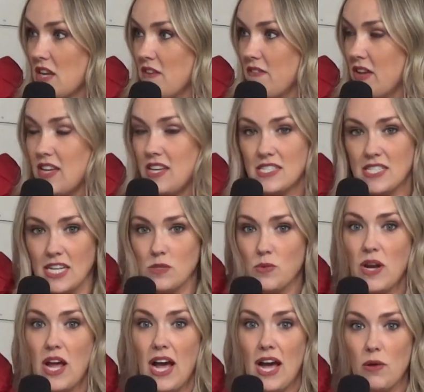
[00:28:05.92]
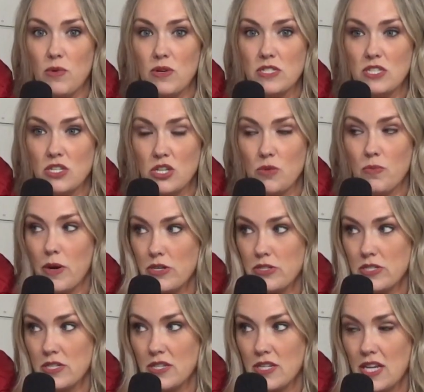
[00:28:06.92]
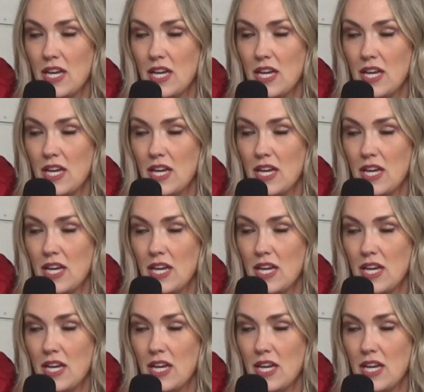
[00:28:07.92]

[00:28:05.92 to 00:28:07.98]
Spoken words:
giving because that's what I want to do personally.